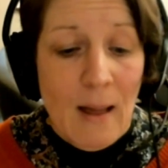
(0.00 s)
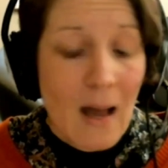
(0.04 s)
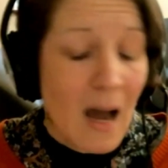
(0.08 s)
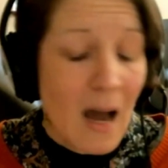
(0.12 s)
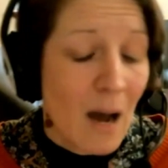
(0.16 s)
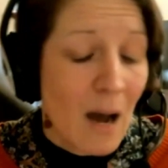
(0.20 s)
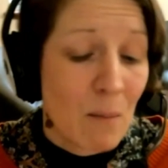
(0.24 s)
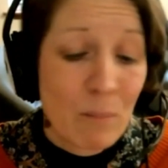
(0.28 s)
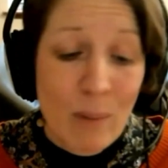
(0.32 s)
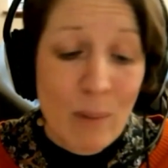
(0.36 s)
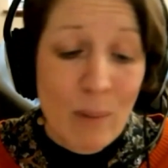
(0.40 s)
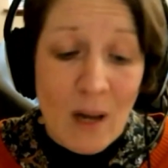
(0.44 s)

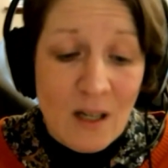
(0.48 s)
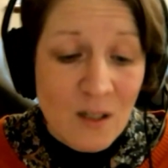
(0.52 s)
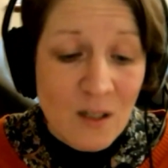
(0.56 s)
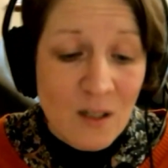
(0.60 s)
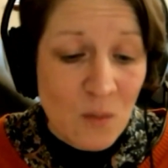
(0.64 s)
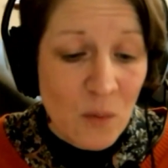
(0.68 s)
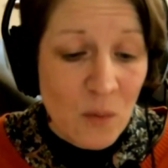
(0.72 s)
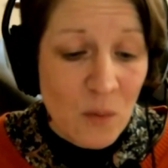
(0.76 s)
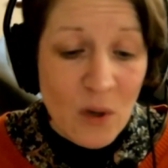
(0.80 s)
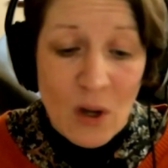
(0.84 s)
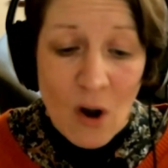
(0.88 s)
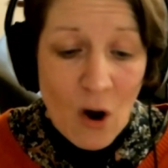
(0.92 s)
And
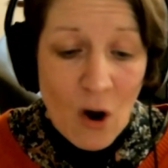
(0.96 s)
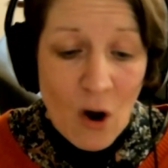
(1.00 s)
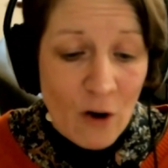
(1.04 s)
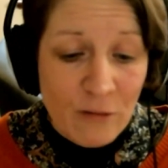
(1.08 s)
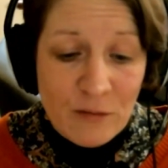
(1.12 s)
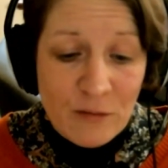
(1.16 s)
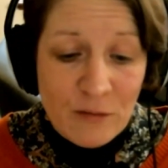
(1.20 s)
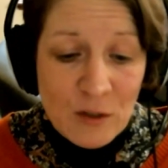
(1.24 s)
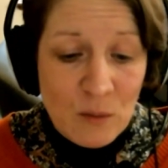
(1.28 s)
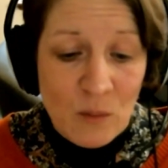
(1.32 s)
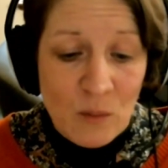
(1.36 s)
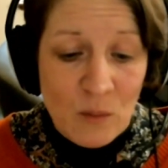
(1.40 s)
plus, we
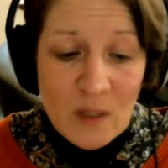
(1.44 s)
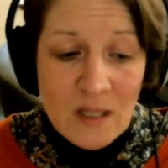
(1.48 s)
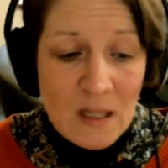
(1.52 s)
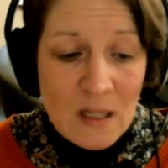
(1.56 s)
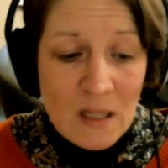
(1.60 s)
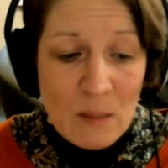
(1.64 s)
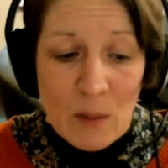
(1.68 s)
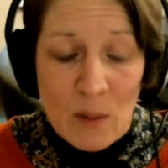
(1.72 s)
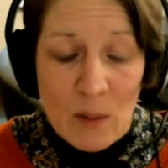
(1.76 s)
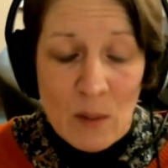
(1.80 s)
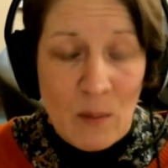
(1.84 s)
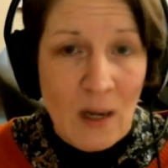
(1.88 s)

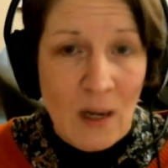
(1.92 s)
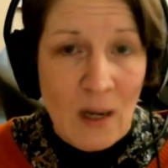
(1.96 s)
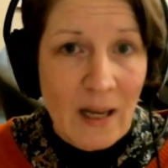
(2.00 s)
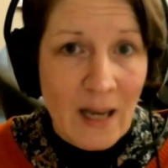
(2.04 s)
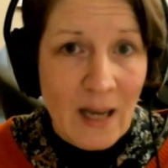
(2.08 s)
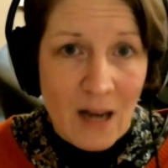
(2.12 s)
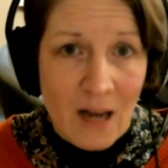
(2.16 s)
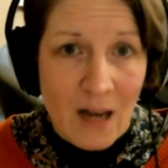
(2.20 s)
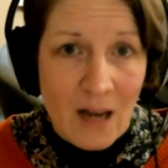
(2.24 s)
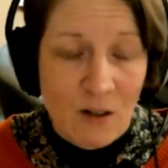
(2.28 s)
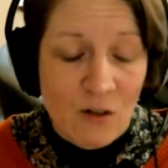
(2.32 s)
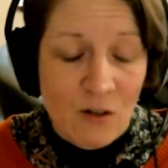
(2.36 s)
see people
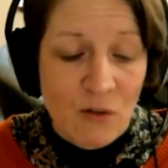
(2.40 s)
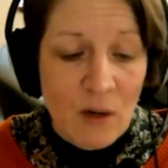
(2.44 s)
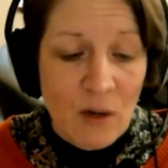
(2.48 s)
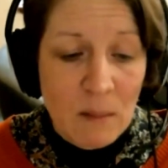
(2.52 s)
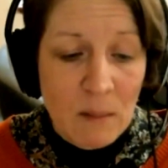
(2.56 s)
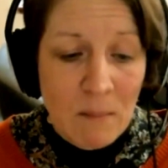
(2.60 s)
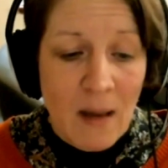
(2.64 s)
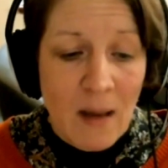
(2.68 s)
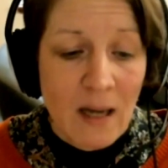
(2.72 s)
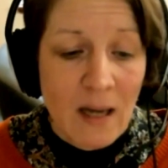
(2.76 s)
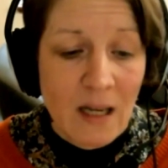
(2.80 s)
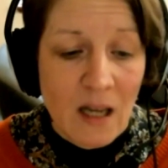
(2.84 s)

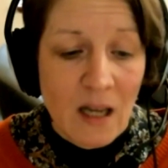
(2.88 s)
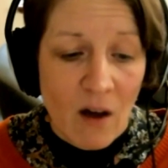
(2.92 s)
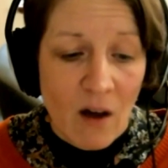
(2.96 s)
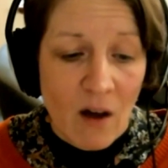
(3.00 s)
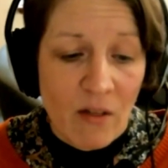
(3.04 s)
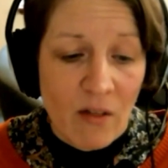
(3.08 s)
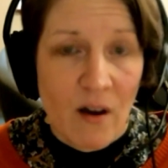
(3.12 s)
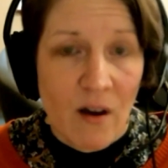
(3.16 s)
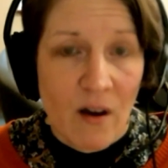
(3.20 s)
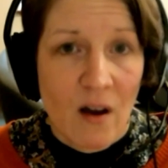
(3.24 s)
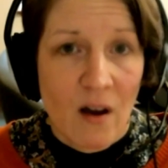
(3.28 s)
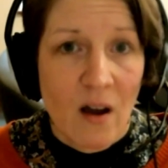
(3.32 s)
encountering many
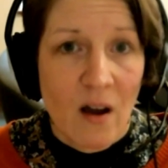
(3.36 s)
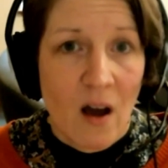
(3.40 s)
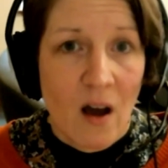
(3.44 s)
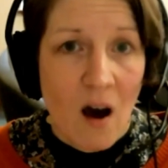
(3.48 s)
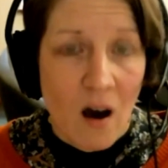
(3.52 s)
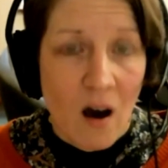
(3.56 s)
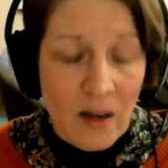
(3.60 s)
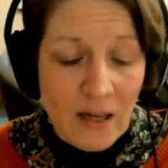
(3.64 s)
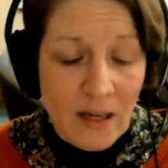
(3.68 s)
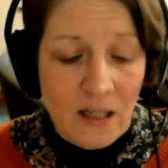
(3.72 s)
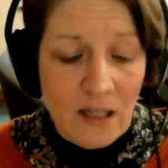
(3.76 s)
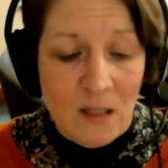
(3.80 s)
other
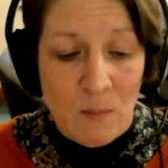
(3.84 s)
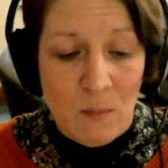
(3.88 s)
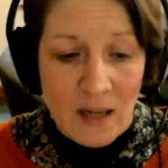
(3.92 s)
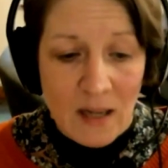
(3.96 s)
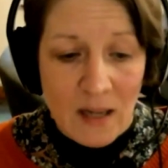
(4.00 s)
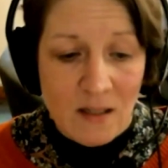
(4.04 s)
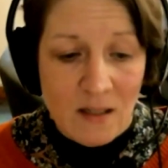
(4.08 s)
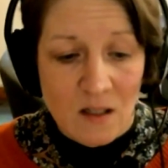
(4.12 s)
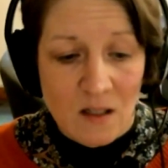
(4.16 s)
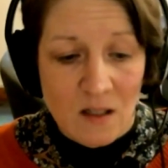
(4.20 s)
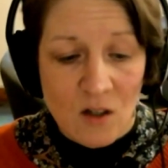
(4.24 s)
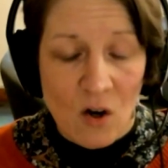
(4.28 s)

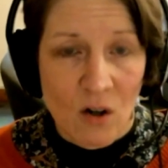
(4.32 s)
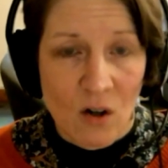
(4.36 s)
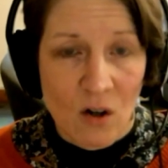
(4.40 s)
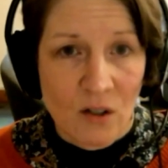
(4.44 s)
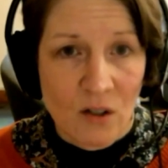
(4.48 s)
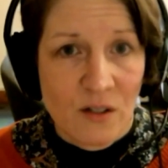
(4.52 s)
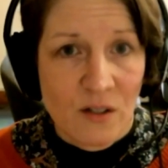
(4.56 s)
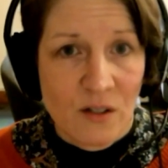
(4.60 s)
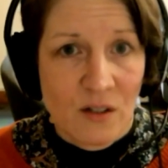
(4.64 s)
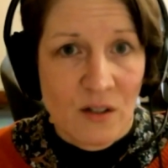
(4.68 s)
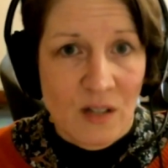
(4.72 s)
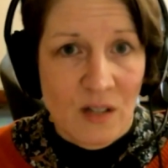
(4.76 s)
unexpected
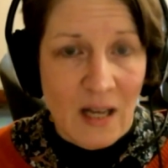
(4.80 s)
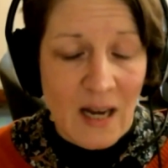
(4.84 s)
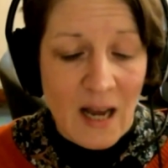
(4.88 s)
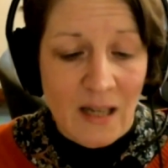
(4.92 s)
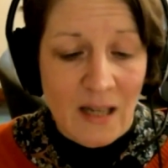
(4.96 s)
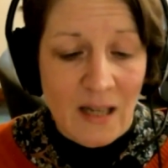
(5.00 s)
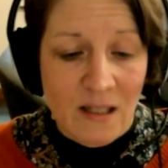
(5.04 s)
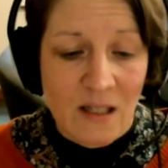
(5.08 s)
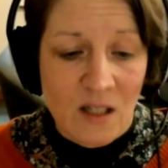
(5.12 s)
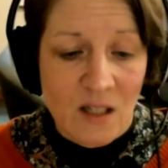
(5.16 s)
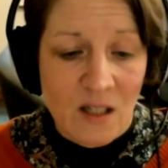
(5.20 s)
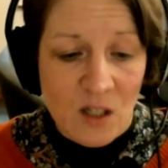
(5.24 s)
costs
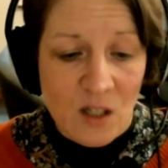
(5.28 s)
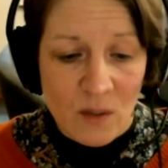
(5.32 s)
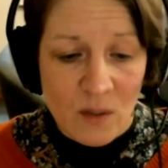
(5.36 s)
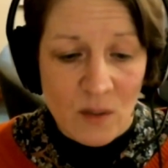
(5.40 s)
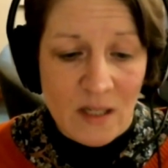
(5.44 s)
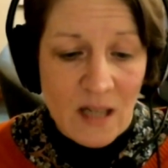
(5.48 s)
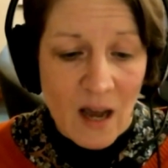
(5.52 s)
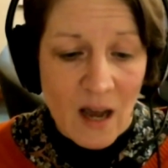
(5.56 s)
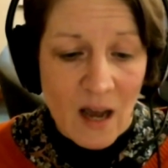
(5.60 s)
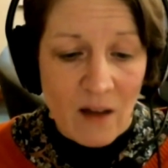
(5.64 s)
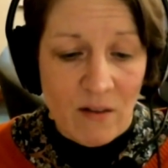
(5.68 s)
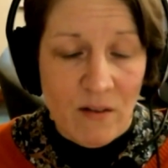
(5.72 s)
connected to a
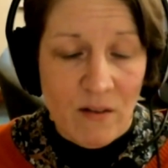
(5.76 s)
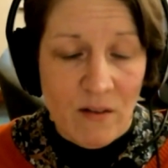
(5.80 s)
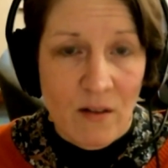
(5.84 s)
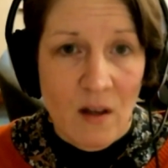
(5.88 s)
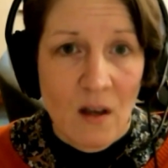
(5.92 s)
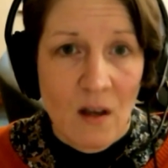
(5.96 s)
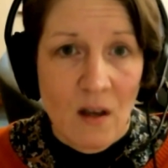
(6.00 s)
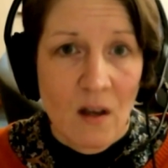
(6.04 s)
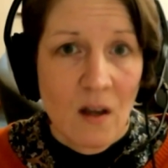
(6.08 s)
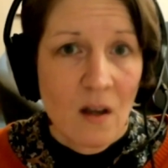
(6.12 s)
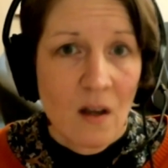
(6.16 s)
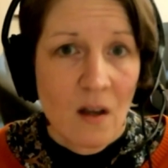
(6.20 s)
death,
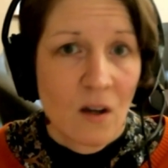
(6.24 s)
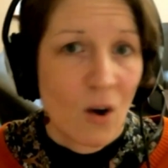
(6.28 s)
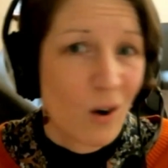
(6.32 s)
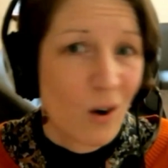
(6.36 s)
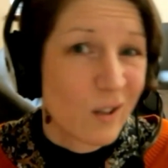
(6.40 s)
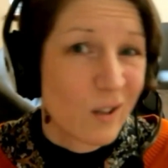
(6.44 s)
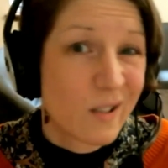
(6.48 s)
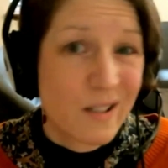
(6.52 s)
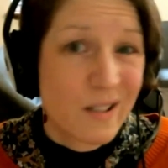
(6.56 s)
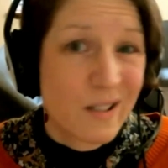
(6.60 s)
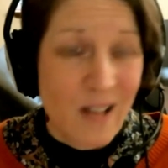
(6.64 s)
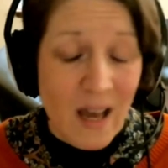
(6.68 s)

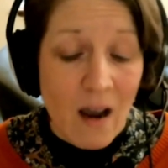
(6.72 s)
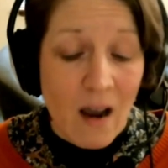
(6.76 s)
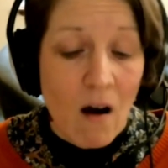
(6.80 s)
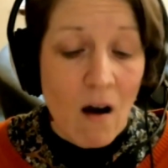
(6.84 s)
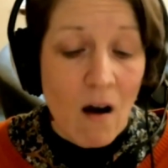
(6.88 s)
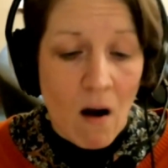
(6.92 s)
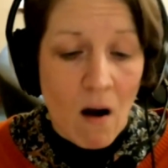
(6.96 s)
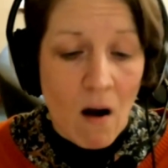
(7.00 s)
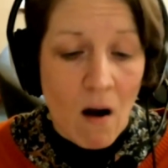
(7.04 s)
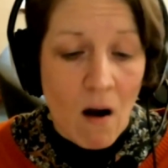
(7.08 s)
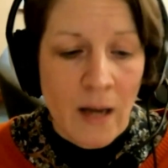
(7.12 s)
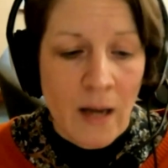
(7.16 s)
costs they
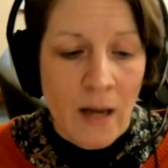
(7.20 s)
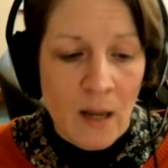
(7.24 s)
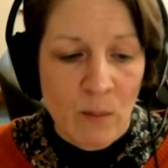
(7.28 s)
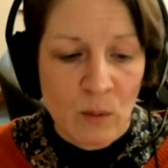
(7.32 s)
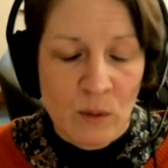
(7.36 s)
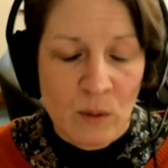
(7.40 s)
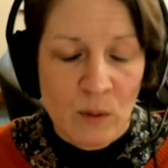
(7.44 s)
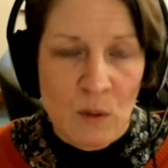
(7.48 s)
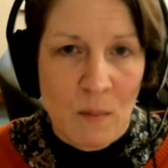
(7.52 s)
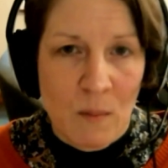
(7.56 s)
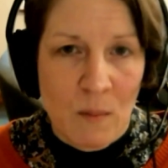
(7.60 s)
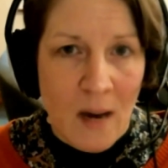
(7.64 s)
are
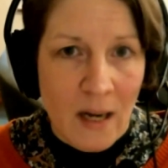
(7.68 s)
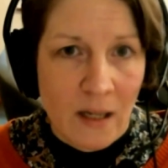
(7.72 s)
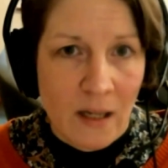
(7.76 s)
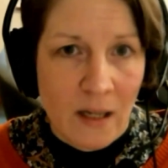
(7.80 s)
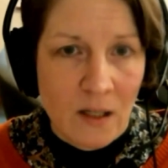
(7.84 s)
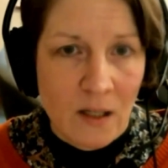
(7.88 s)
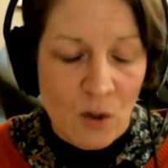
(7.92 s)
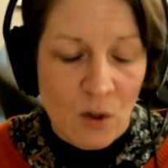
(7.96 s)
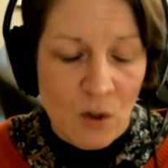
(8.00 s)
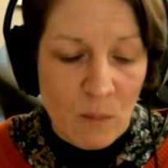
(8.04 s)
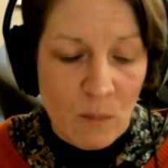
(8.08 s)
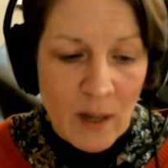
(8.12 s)
unable to
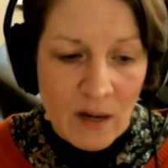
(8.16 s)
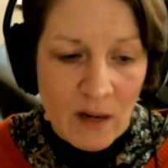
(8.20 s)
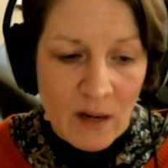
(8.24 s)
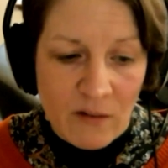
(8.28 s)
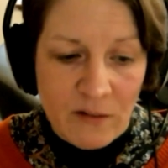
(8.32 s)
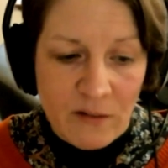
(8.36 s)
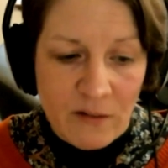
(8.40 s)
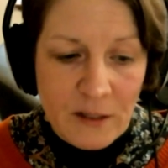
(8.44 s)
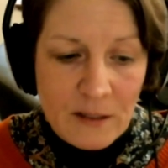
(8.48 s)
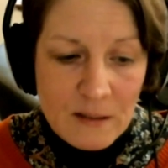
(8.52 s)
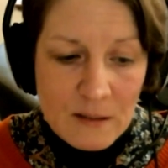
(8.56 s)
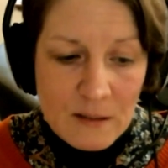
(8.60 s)
manage on
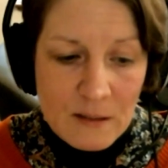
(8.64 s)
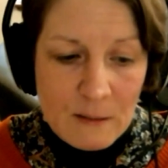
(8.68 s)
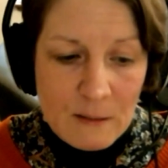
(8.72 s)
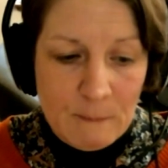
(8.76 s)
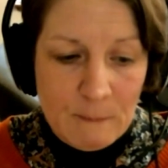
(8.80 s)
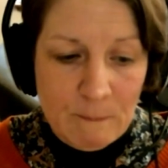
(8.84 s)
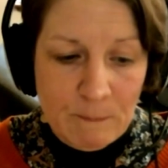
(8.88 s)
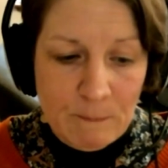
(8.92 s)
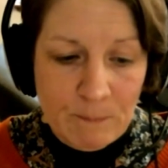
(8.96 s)
benefits.